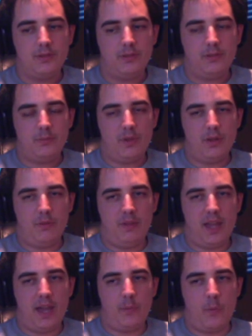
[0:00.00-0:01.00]
we only
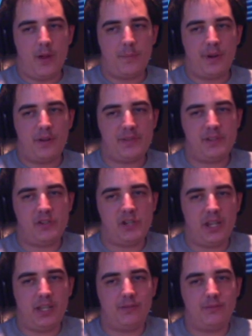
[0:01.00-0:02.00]
had one person
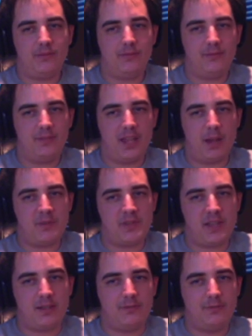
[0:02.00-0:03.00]
cheat, and that was it.